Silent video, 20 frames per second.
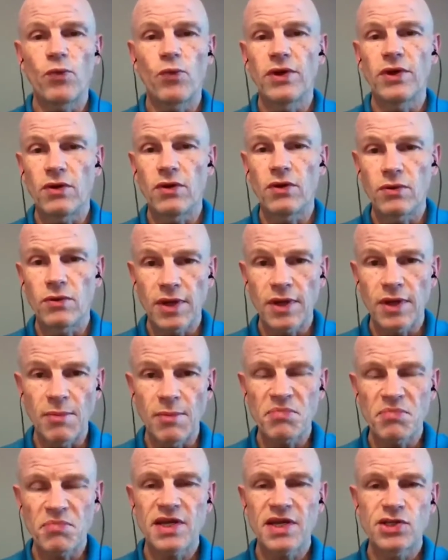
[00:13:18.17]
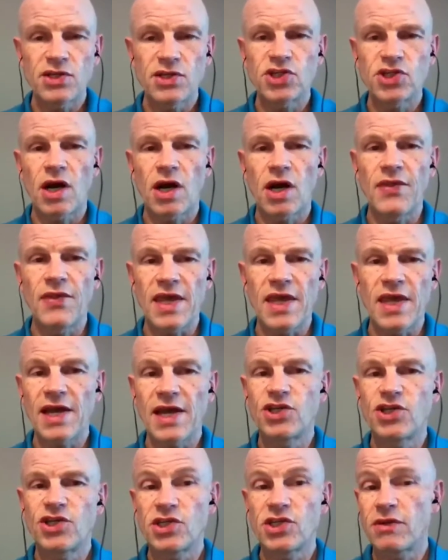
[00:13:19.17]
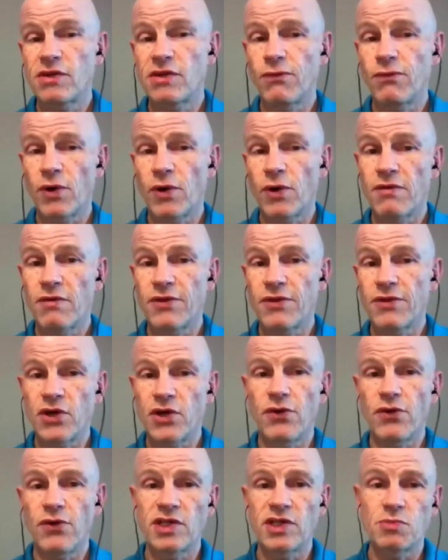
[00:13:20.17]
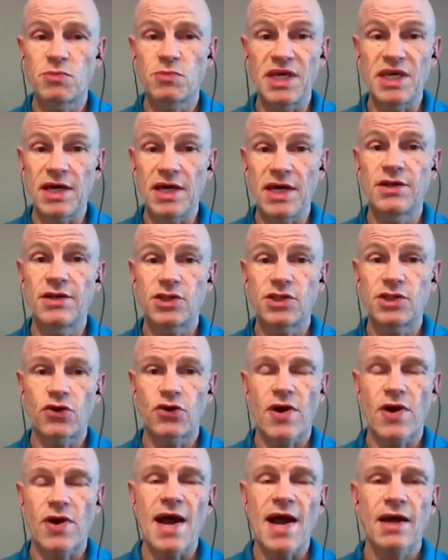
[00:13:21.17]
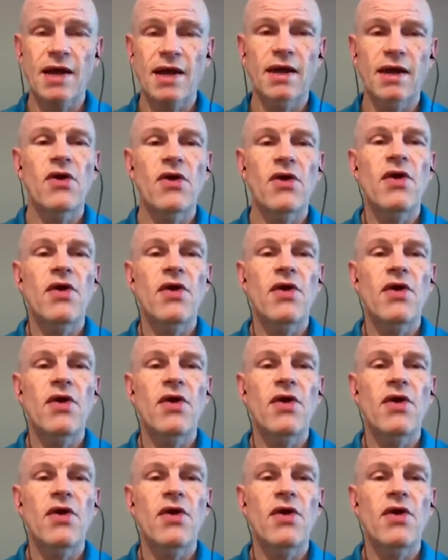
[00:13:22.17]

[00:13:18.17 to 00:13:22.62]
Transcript: will impinge on the edges of wherever the coating's begun to crack,